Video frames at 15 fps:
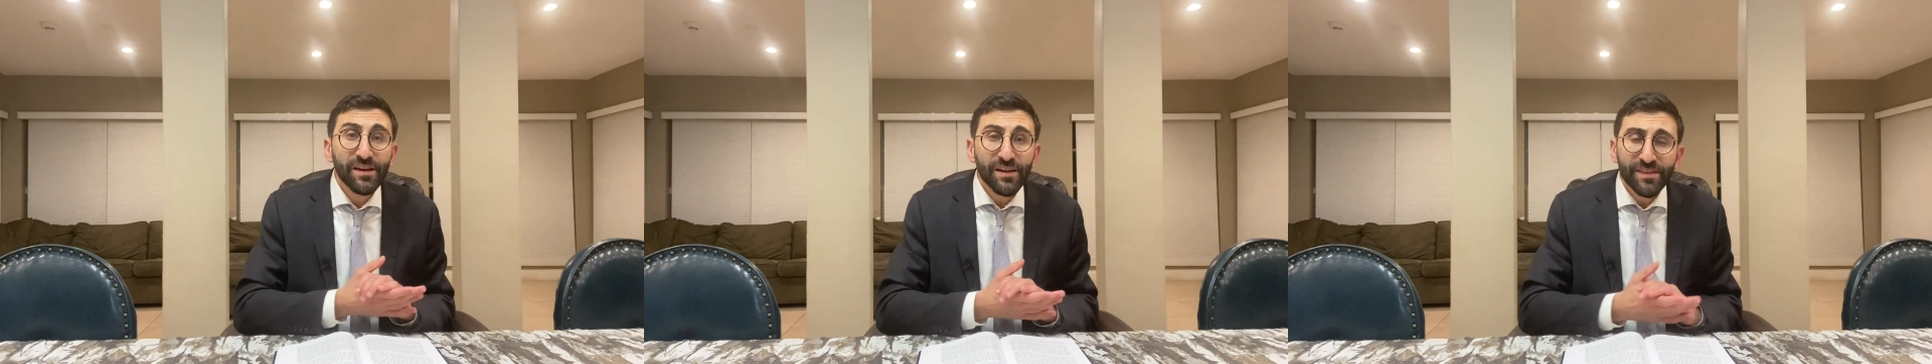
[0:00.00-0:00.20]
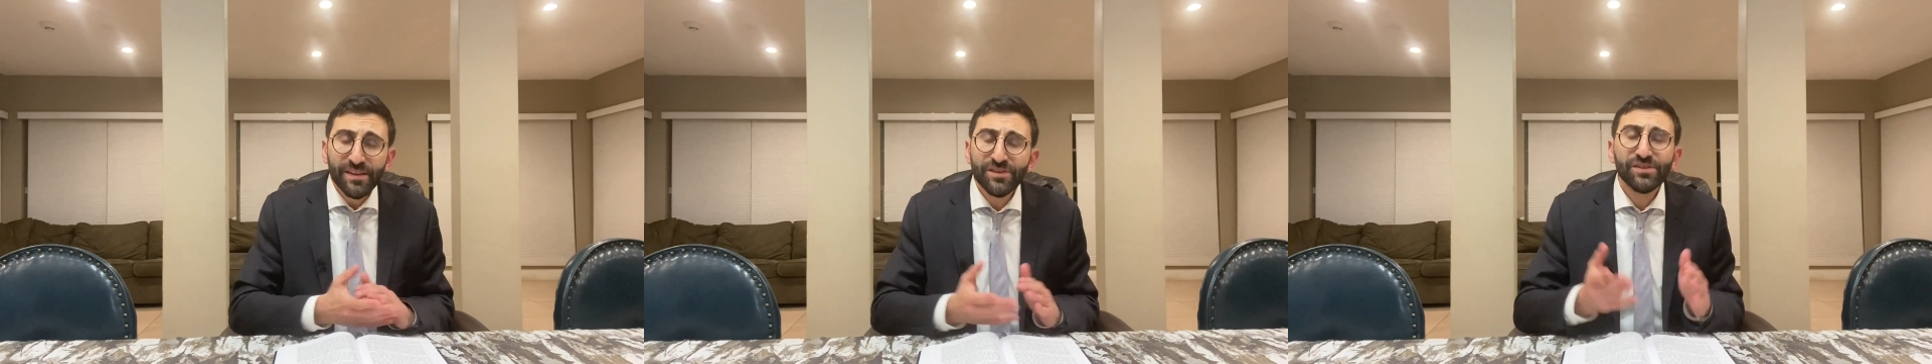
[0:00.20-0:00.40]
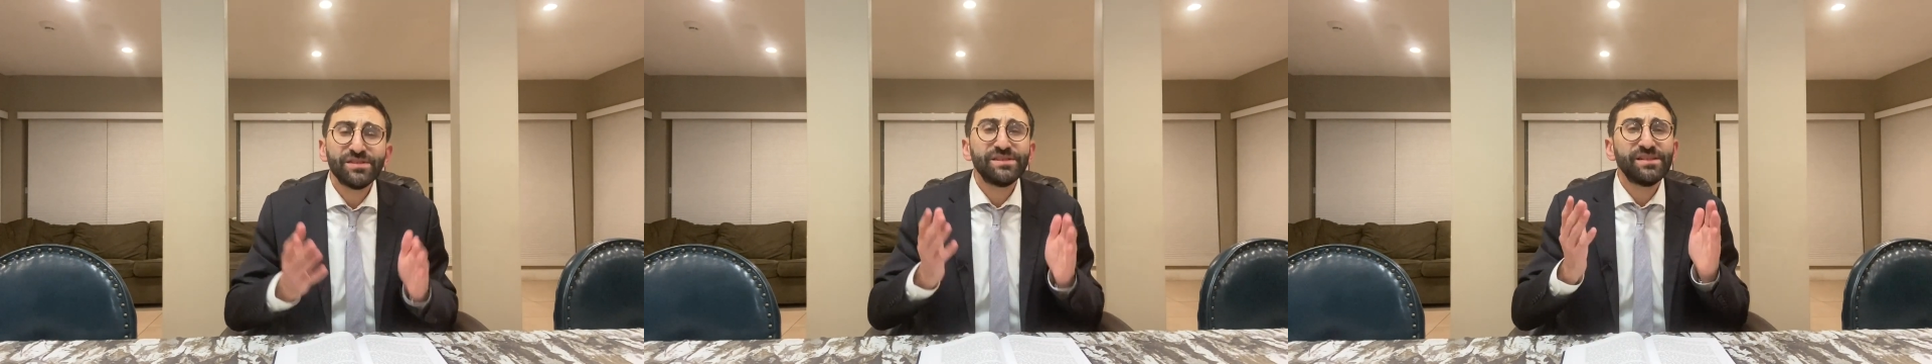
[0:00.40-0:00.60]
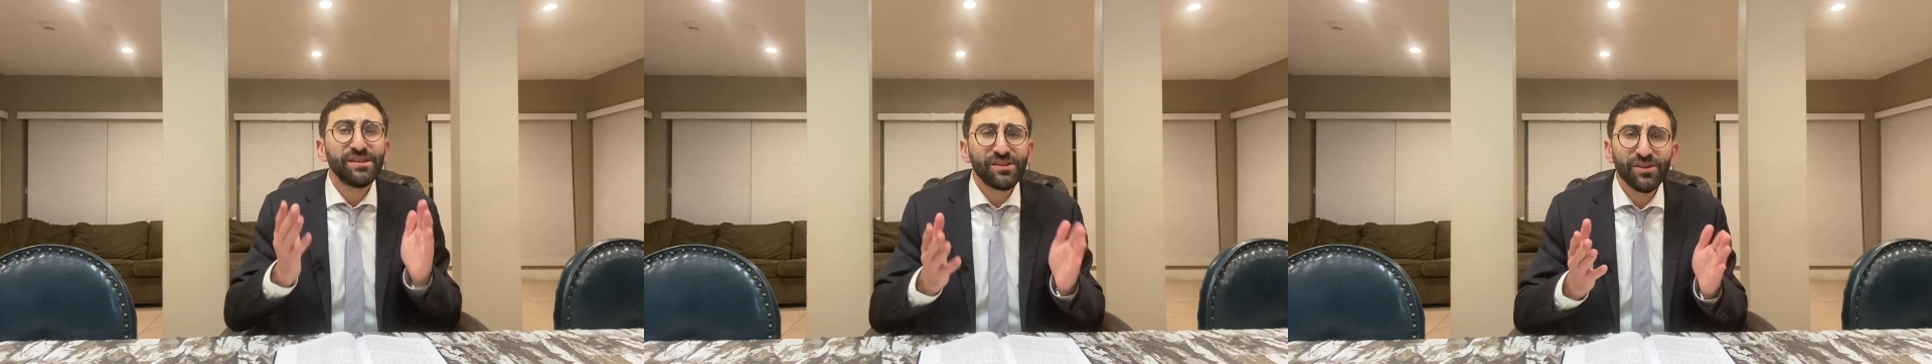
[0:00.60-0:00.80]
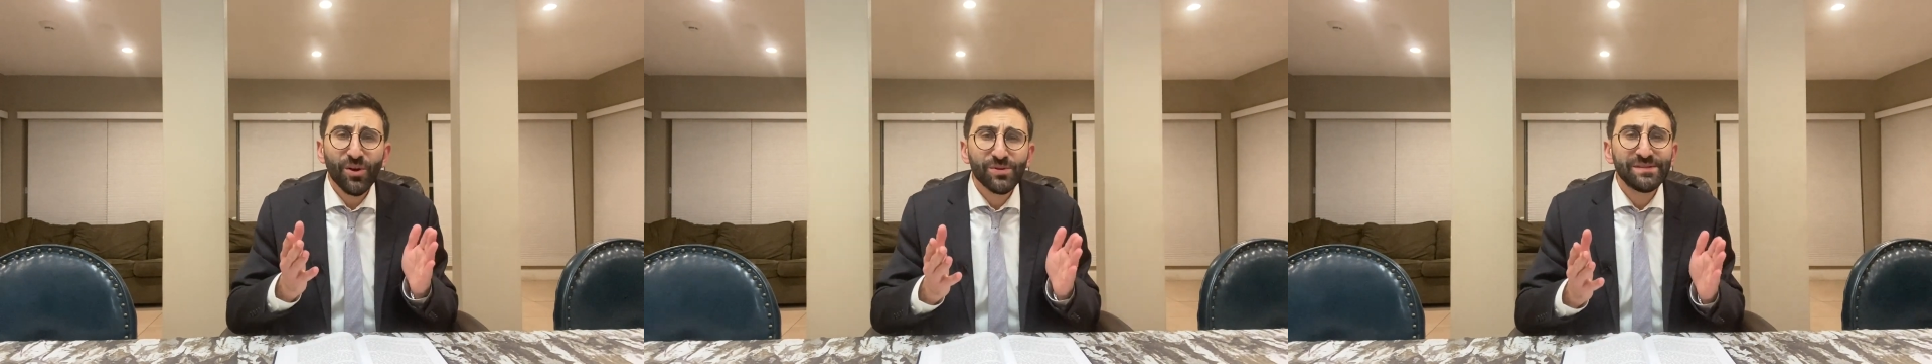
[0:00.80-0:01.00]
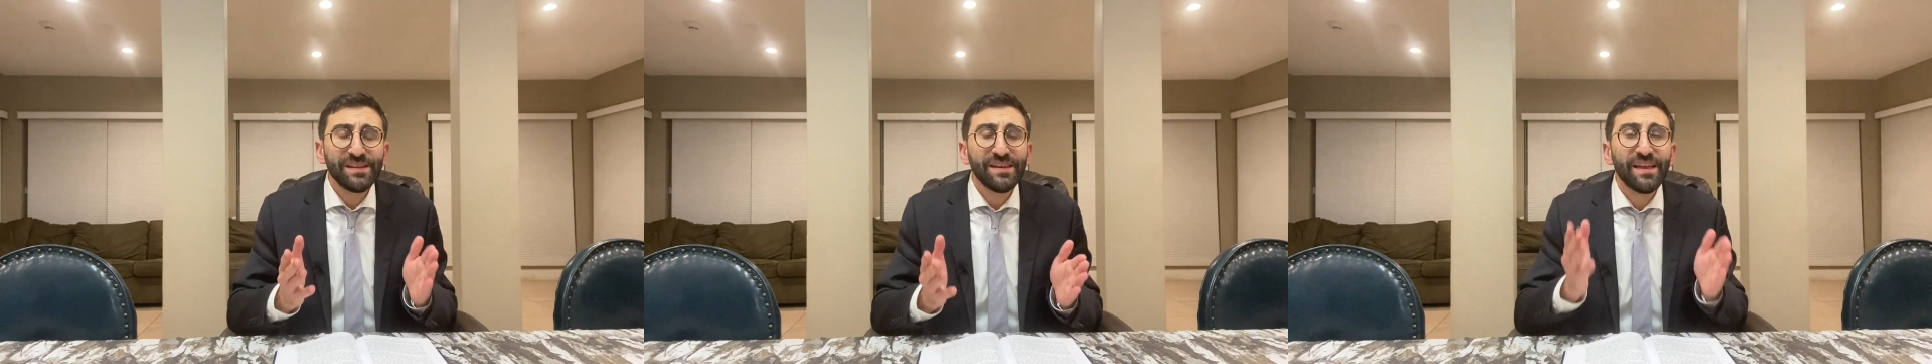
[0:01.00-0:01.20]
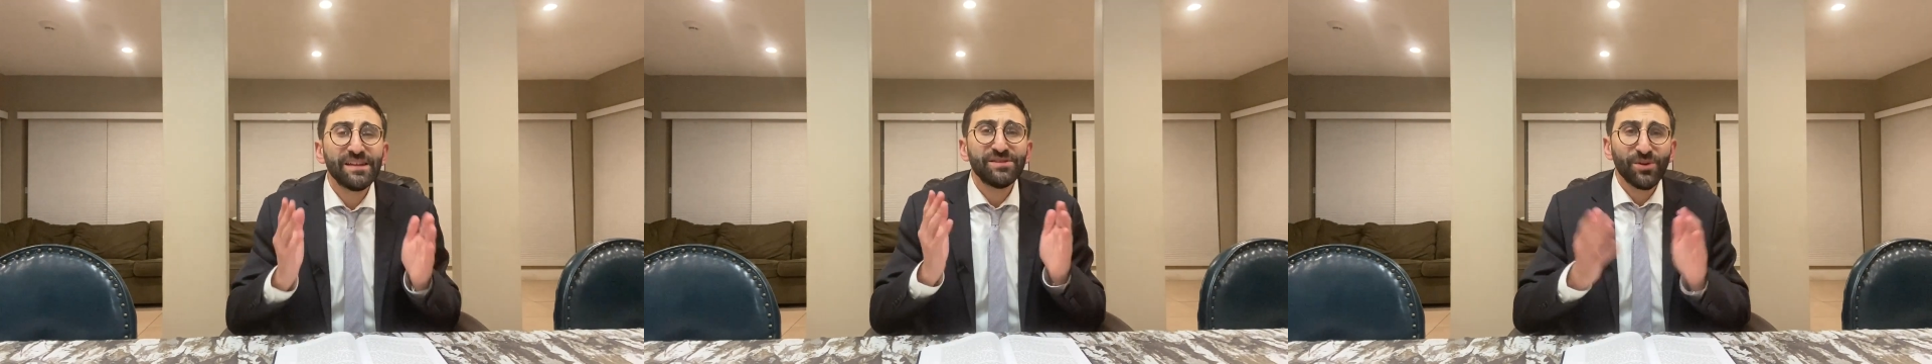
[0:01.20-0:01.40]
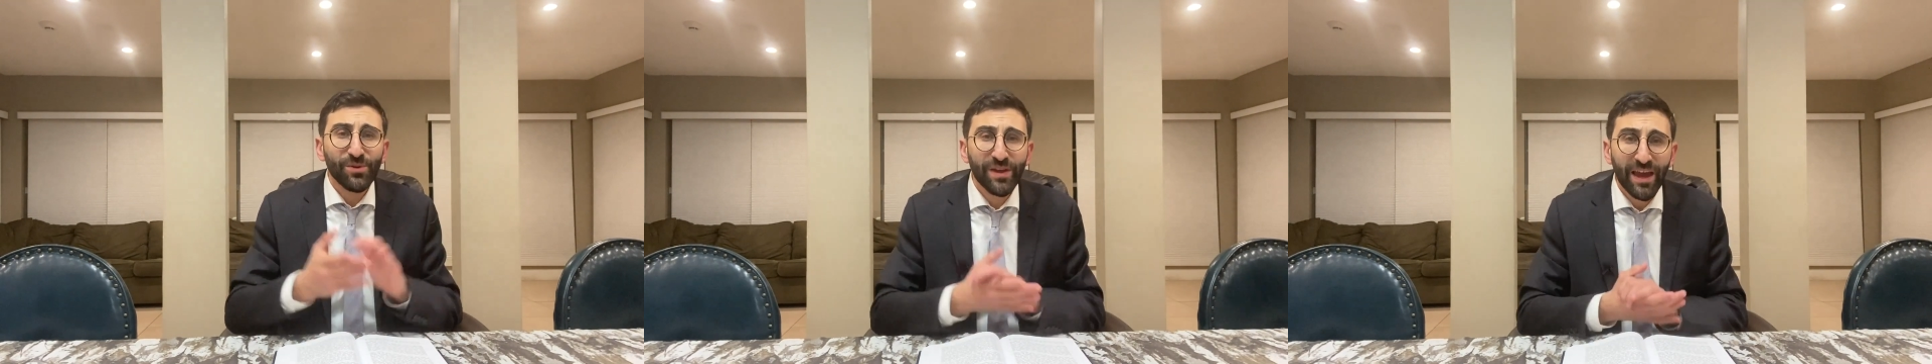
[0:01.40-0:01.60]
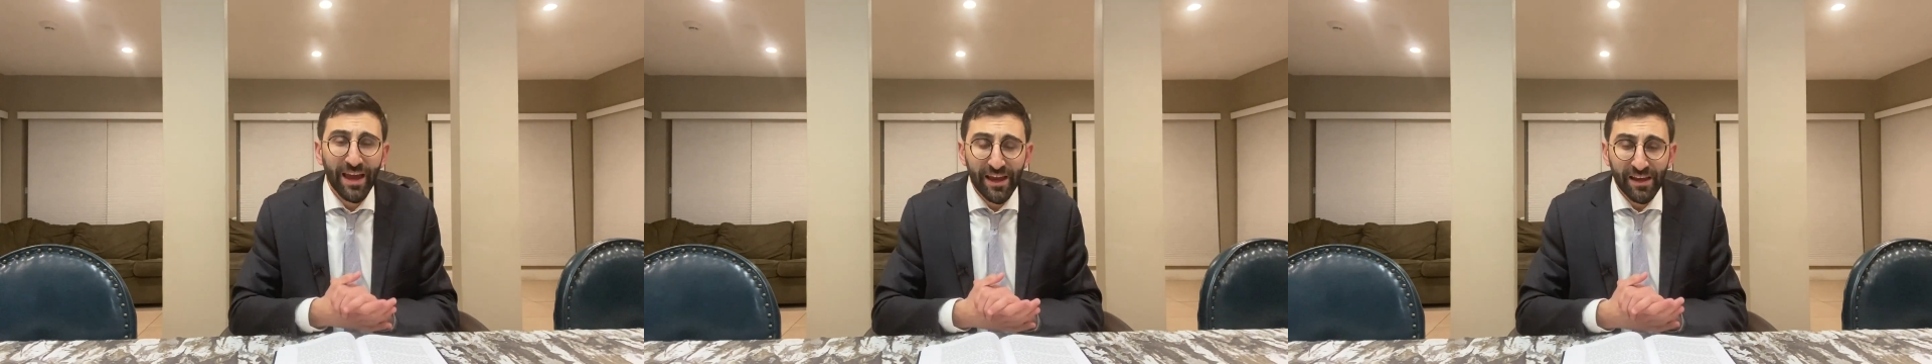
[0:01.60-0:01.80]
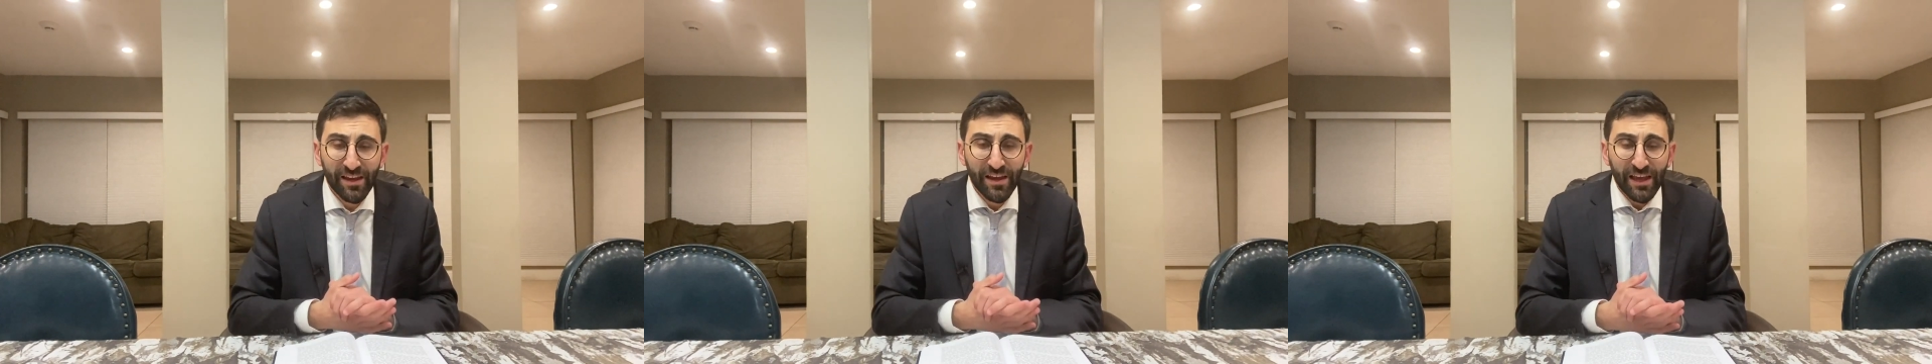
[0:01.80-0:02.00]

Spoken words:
then you're still yotze, that's okay.